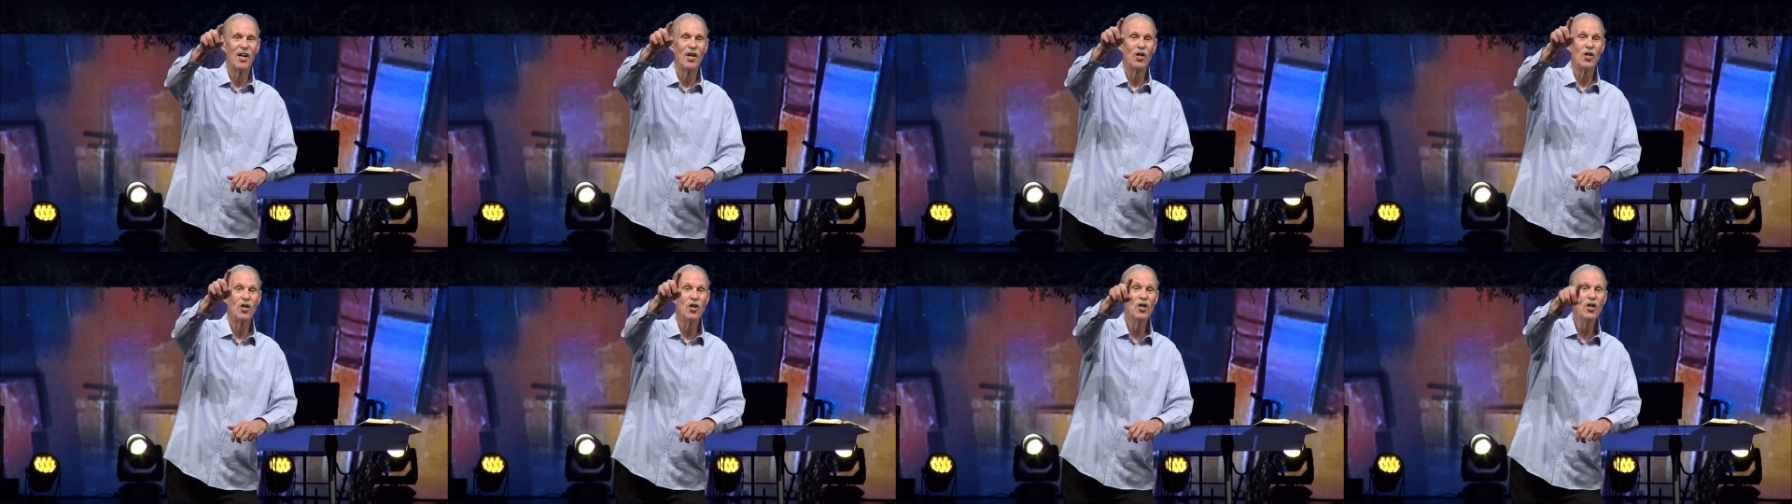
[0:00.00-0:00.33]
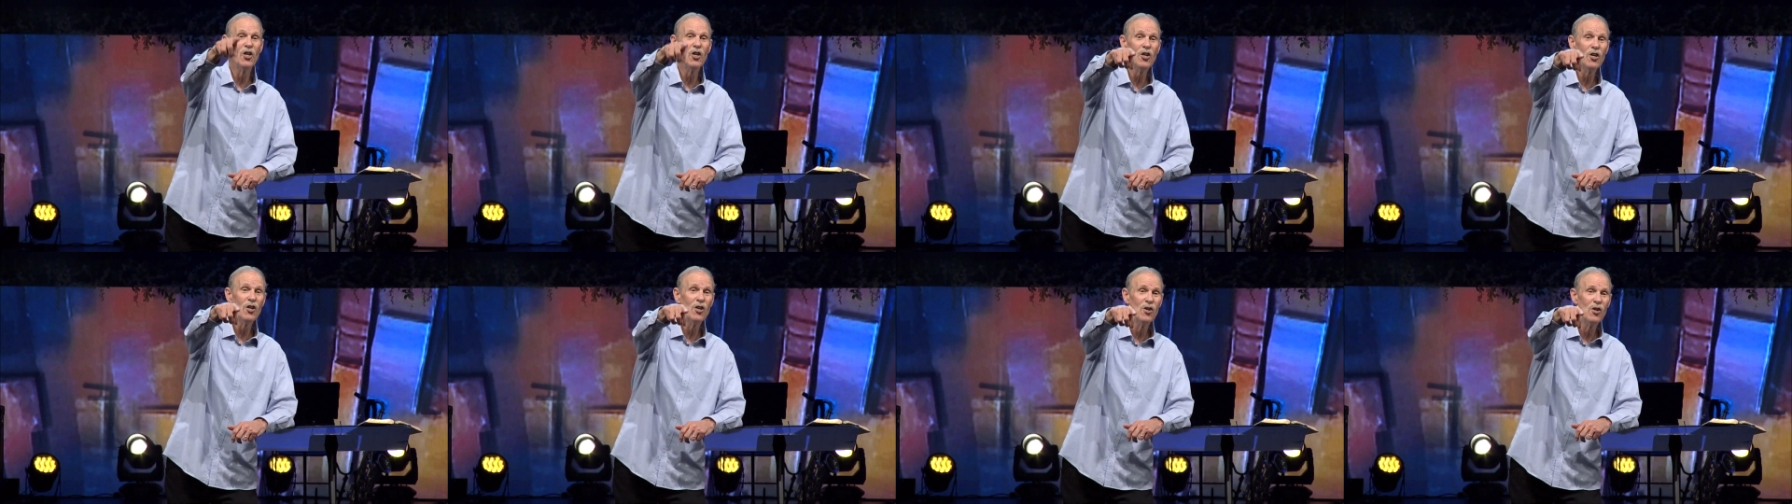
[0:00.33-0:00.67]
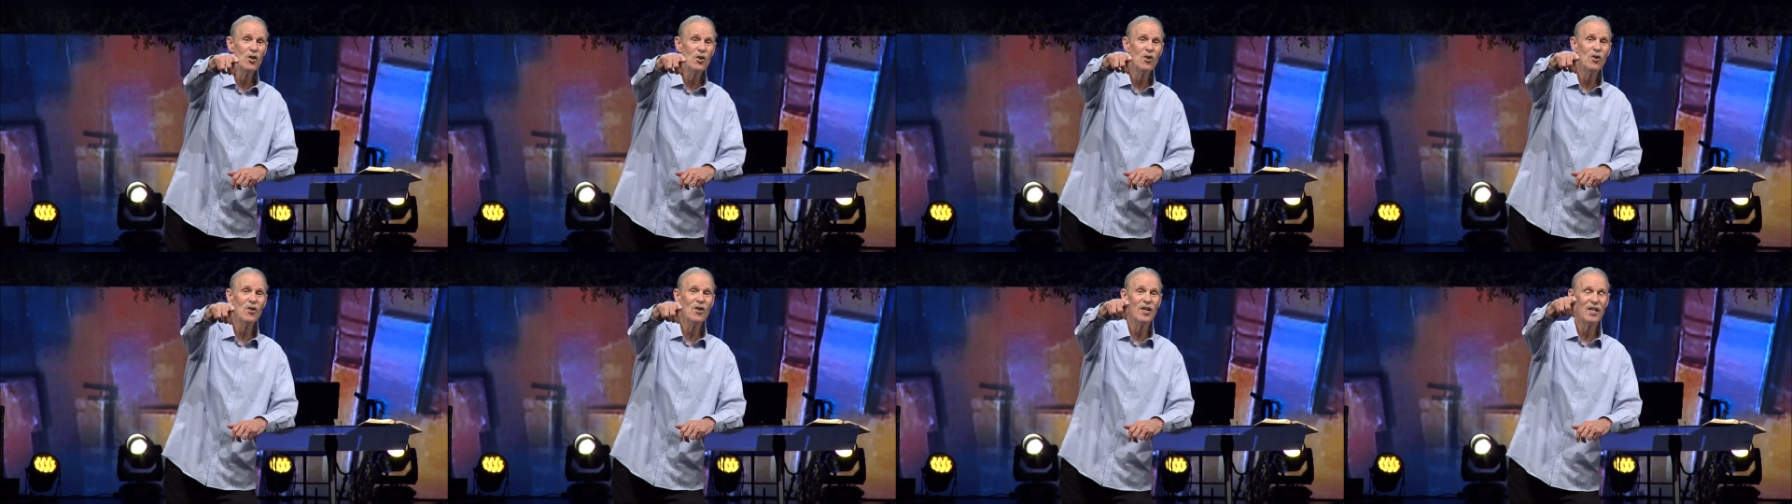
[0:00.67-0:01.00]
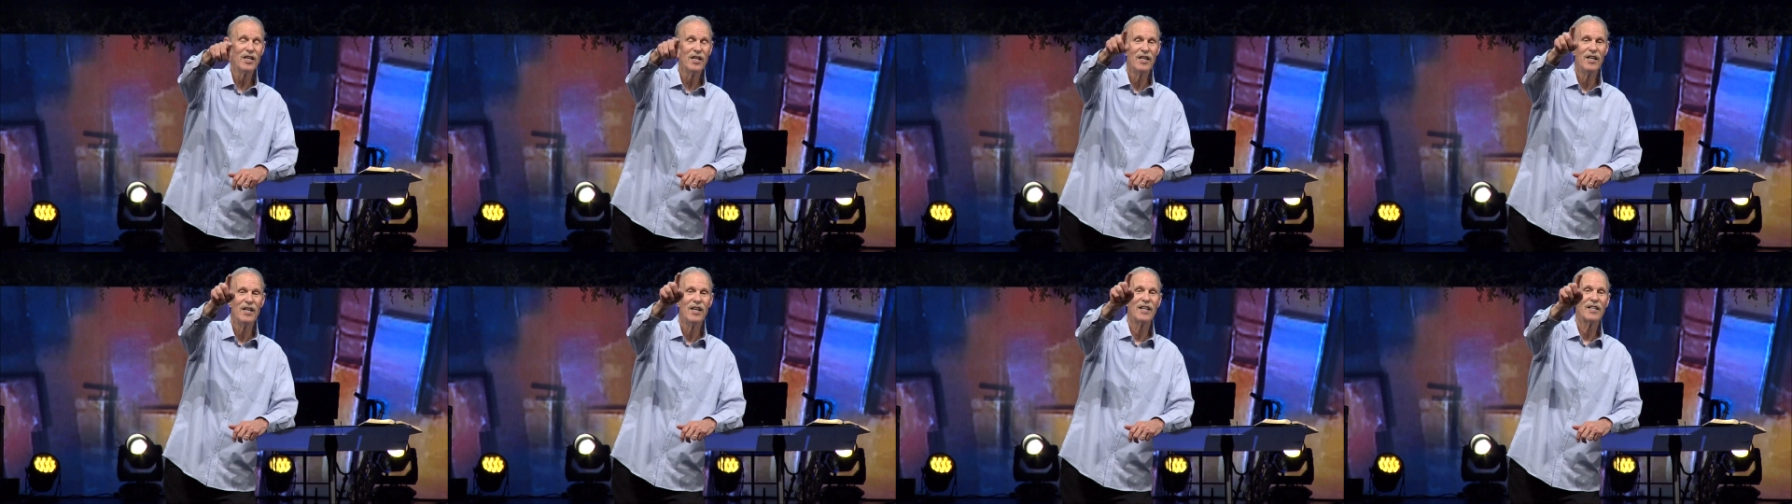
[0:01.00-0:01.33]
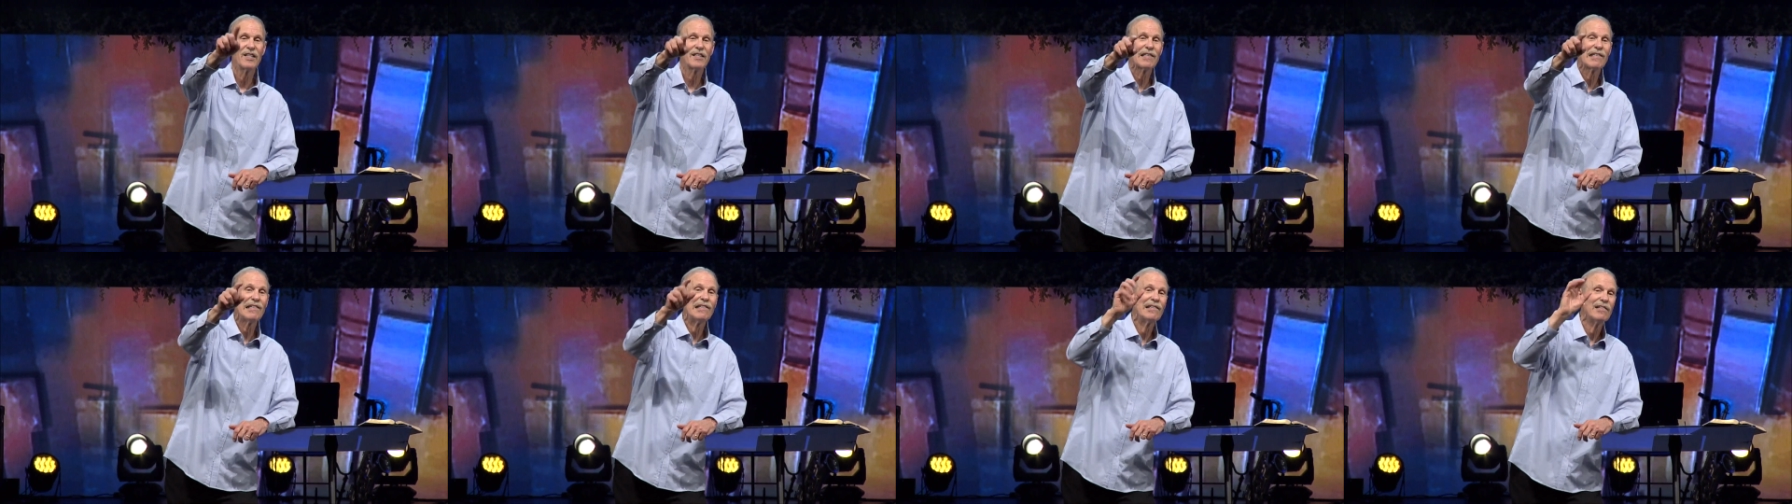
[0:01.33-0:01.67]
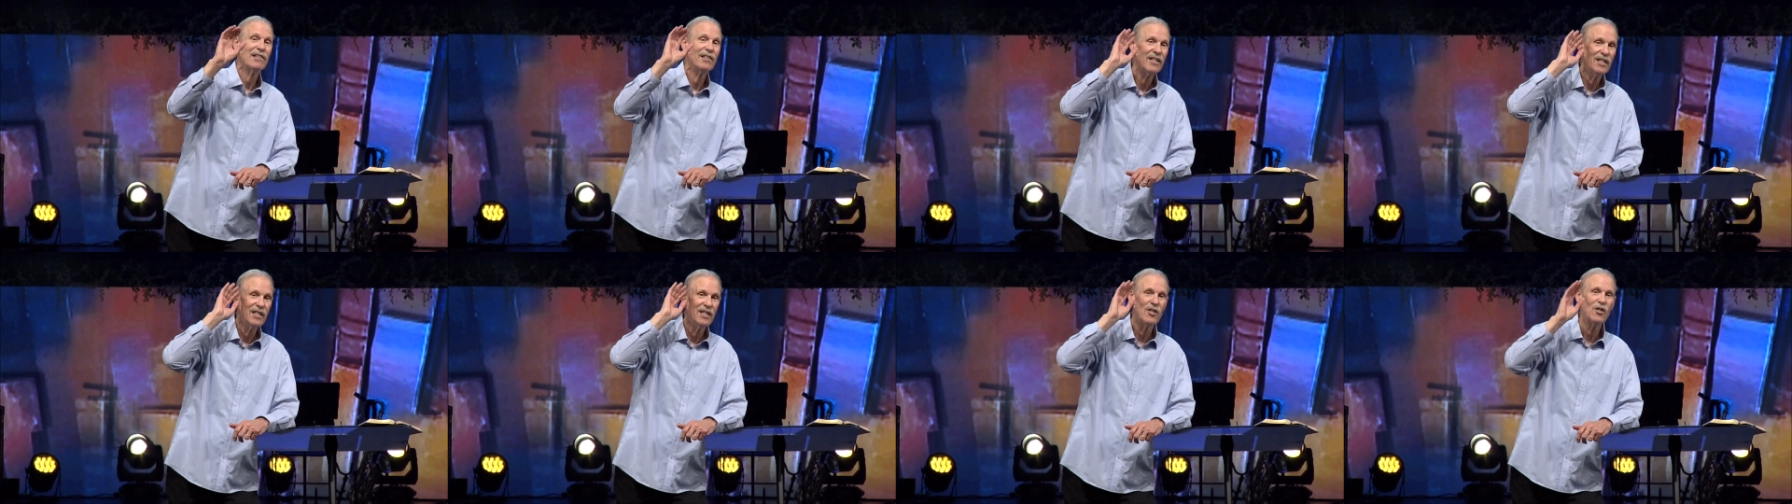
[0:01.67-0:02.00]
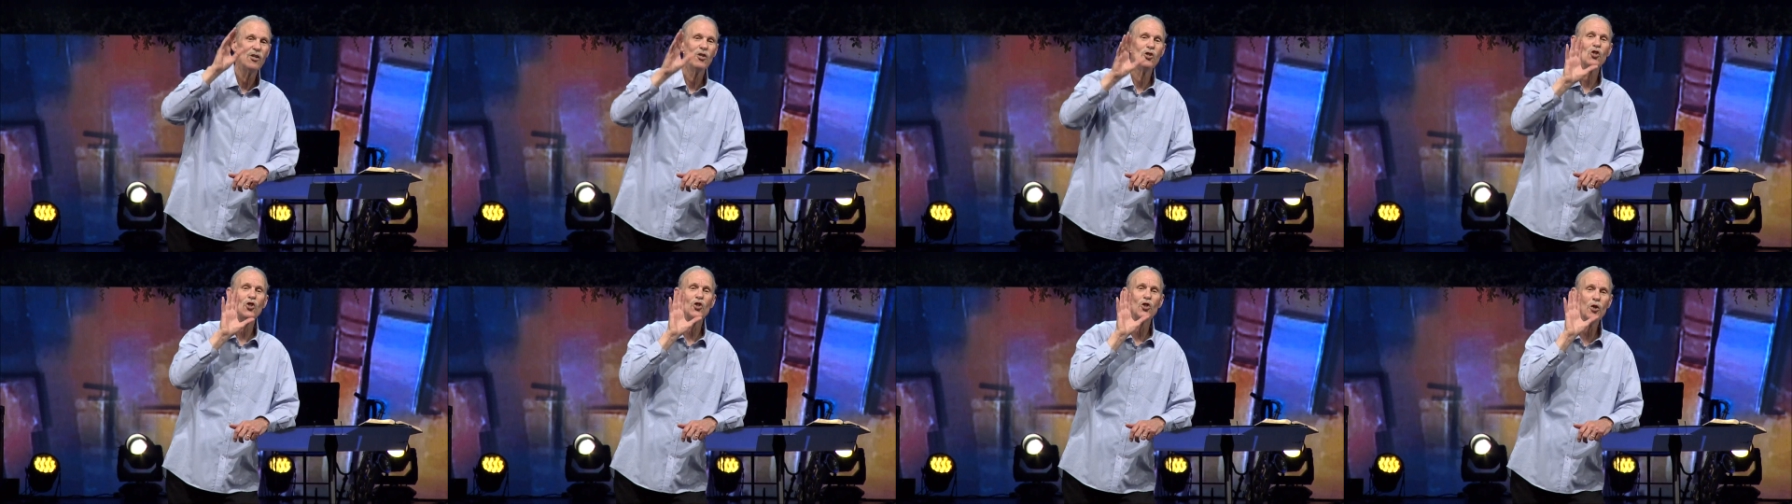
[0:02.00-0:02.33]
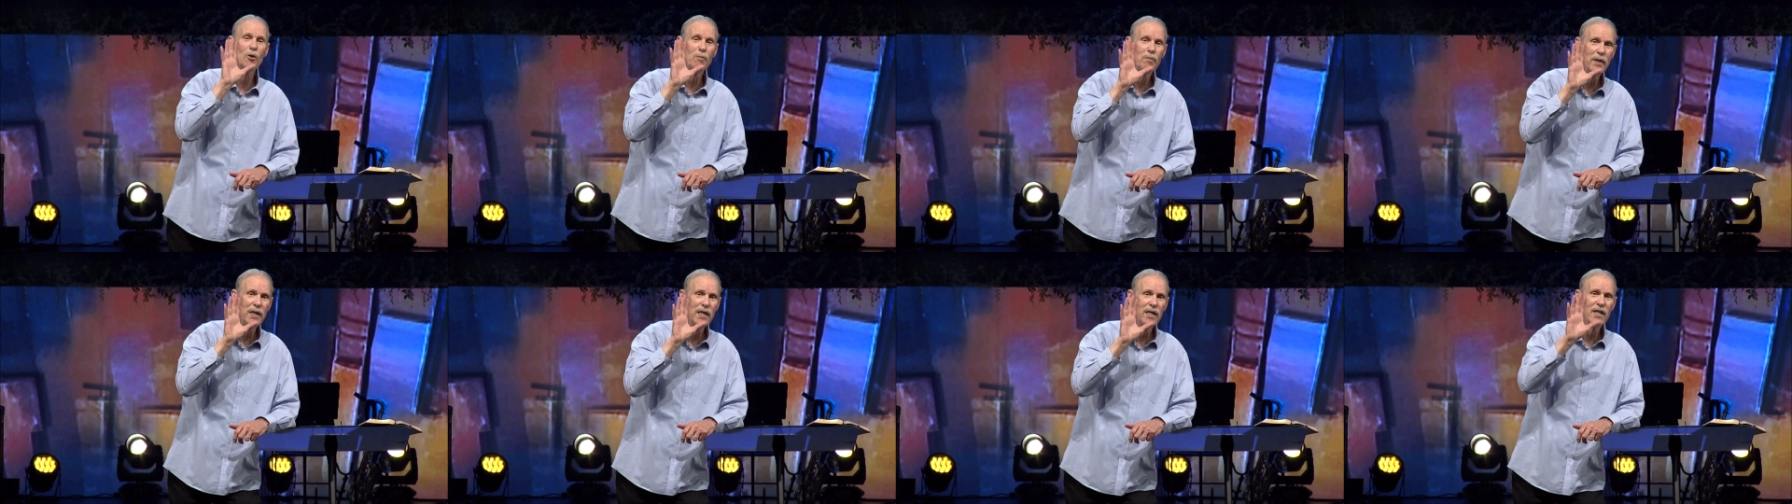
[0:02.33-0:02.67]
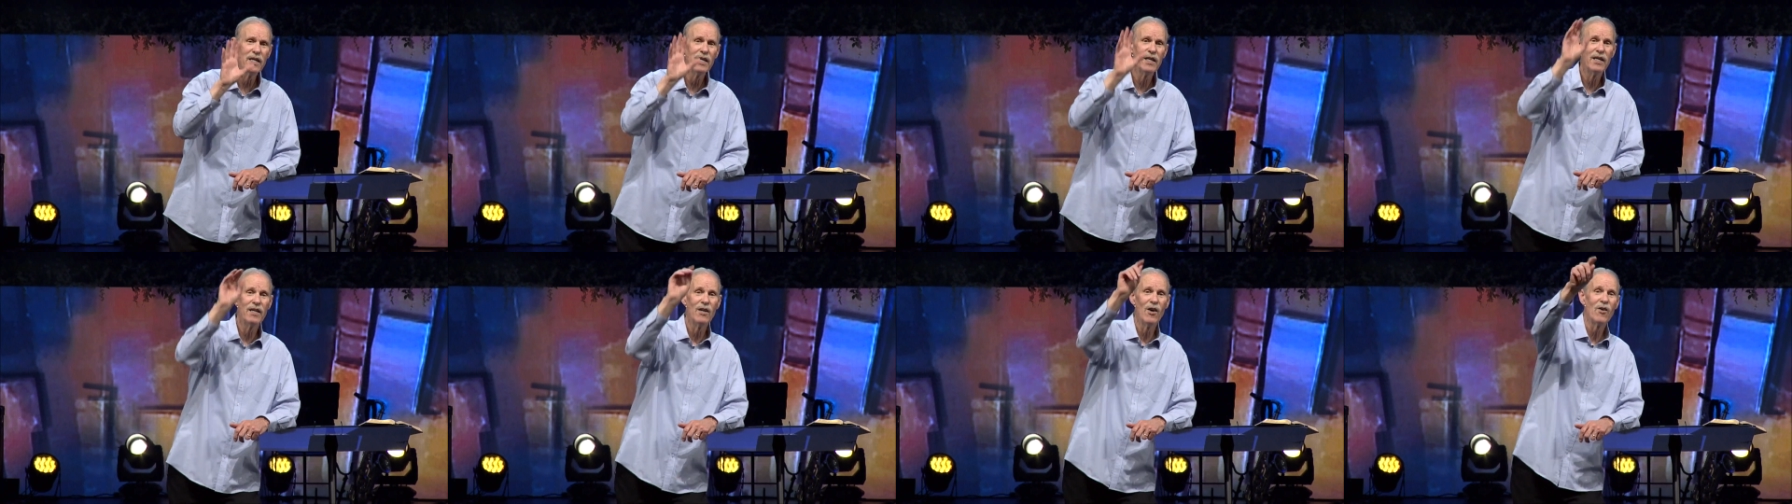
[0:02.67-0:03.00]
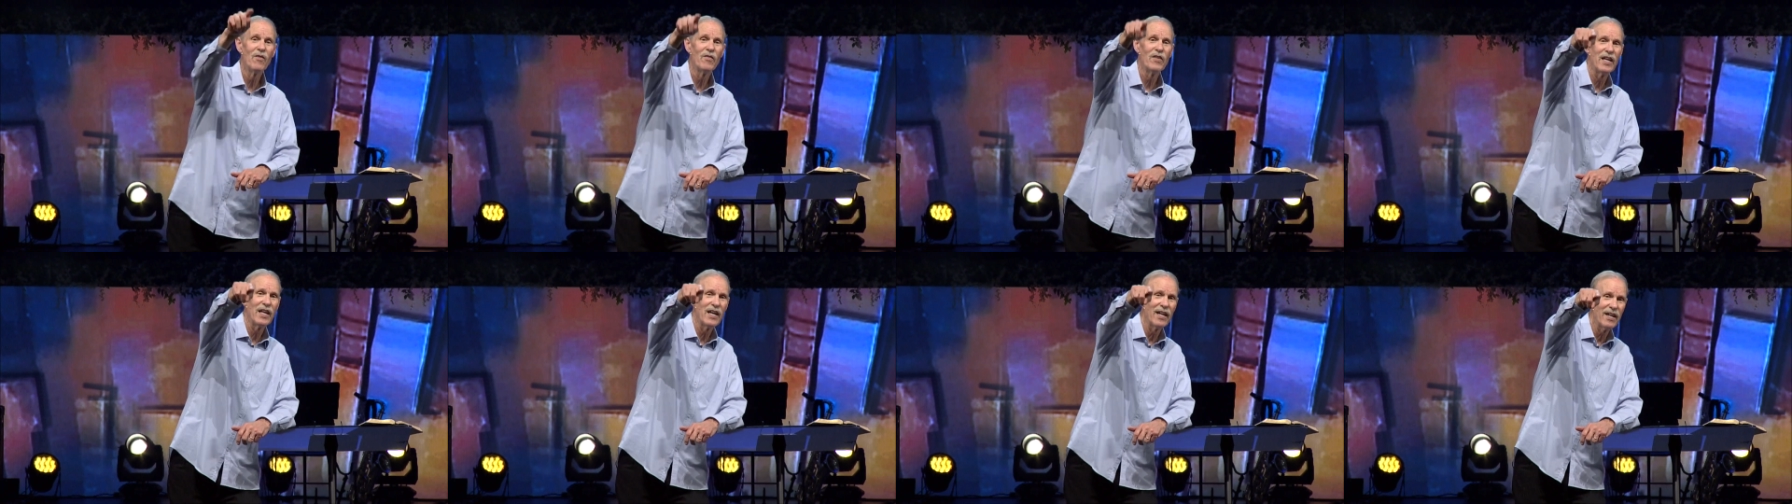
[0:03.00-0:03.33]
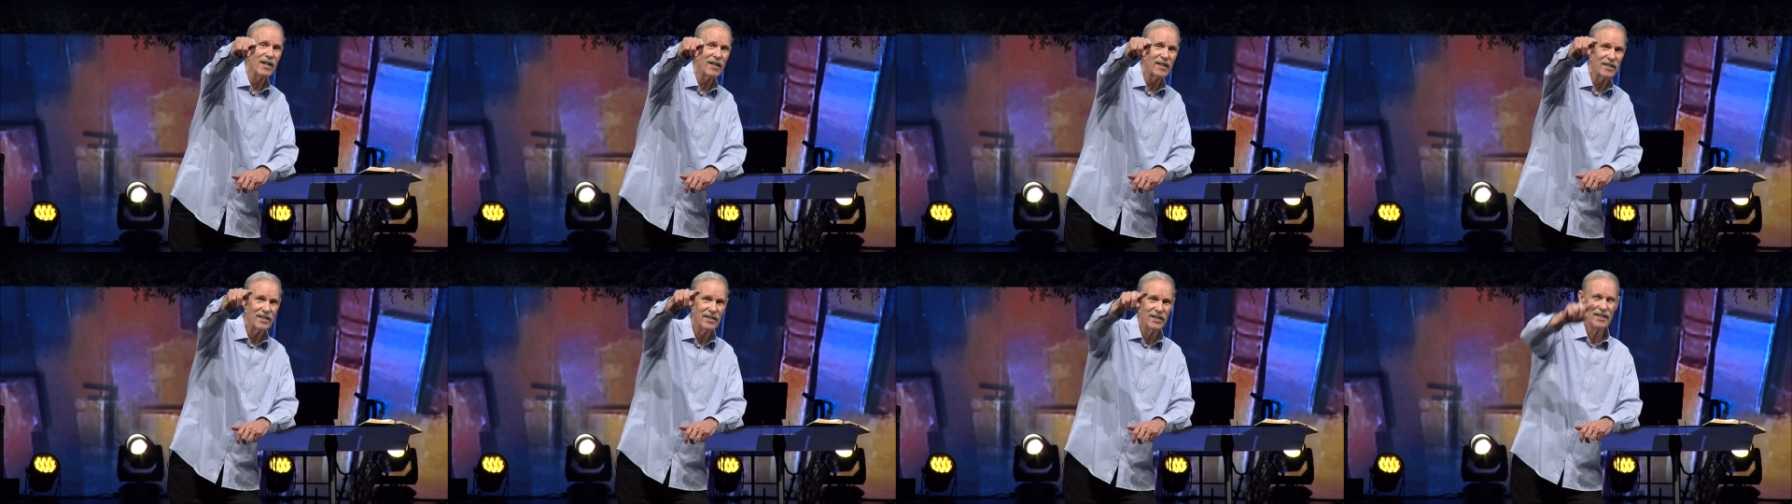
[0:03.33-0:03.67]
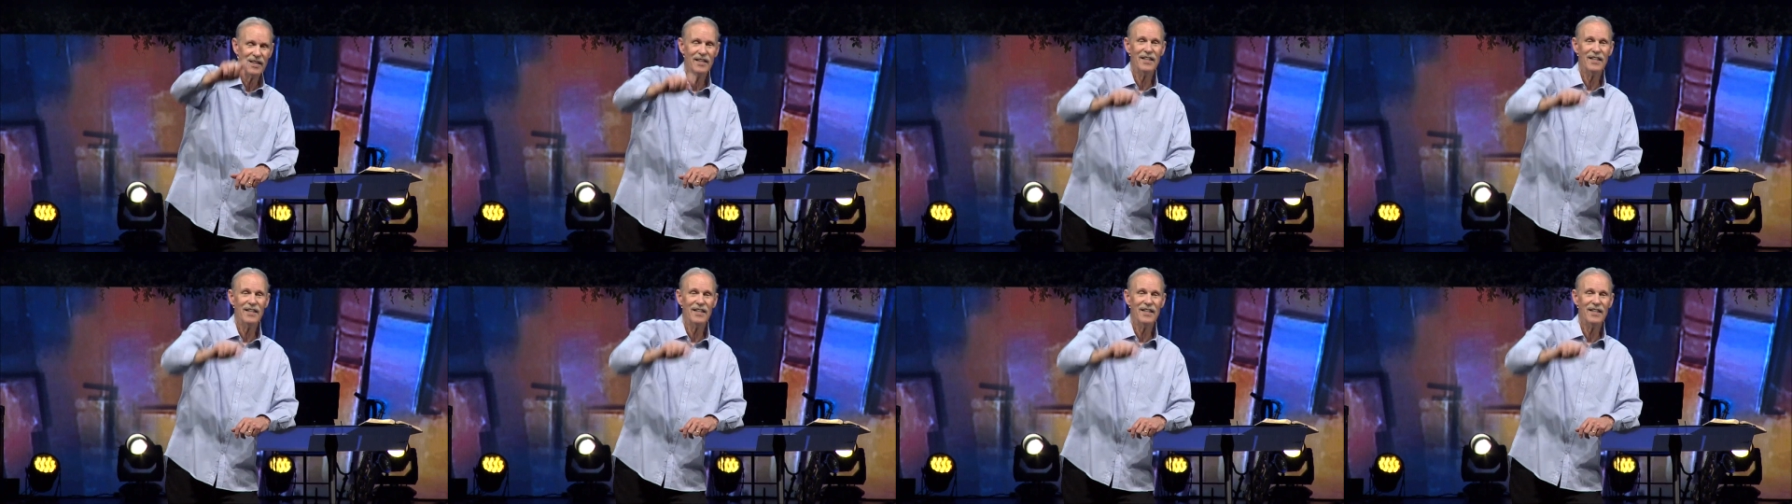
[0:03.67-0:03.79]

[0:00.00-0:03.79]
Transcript: You, stupid, over there.